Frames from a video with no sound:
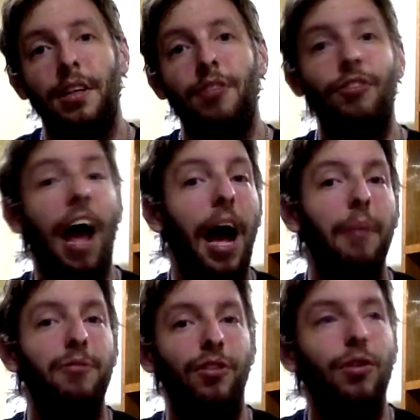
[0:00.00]
This is
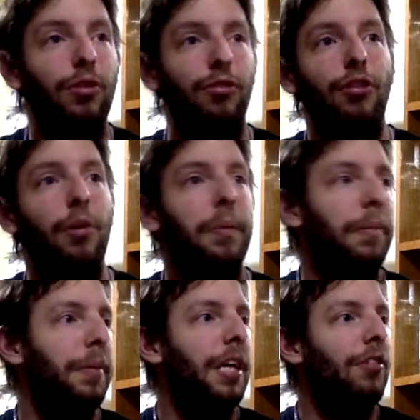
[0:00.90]
absolutely
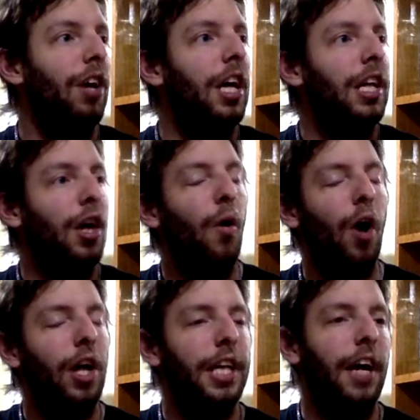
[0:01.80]
stupid. Because they go
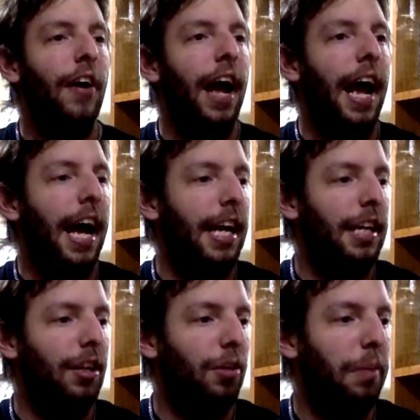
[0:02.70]
on there
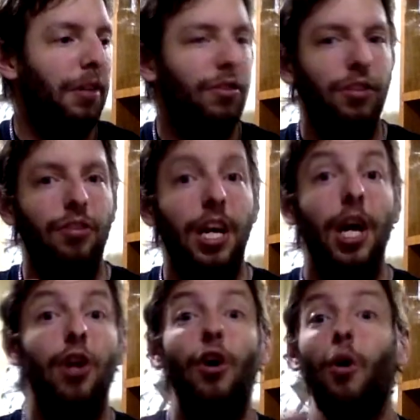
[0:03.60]
and basically
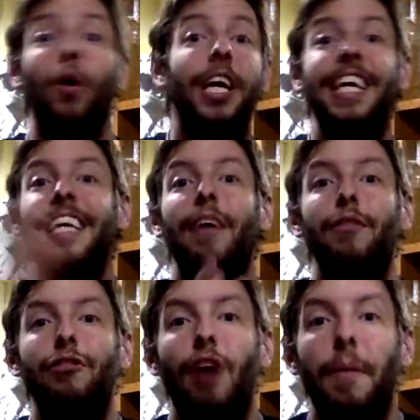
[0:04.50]
say, no, he
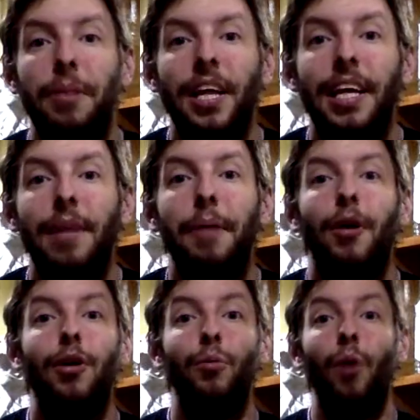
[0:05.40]
never stopped thinking
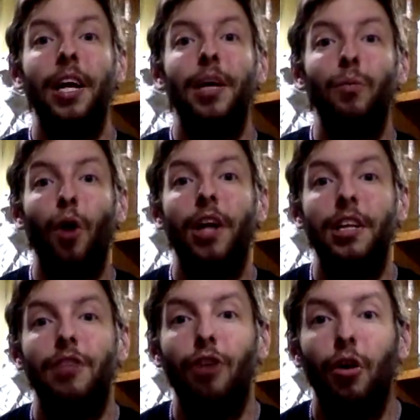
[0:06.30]
about you. What he
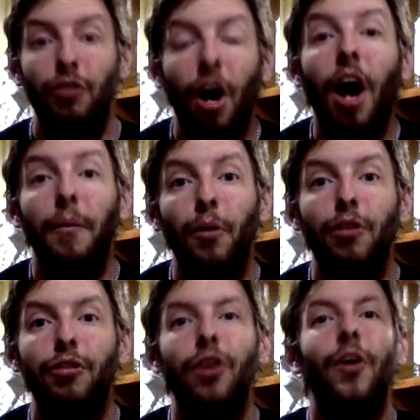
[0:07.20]
wanted this whole time
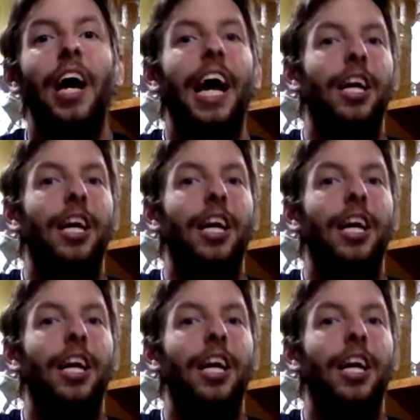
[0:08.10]
was you.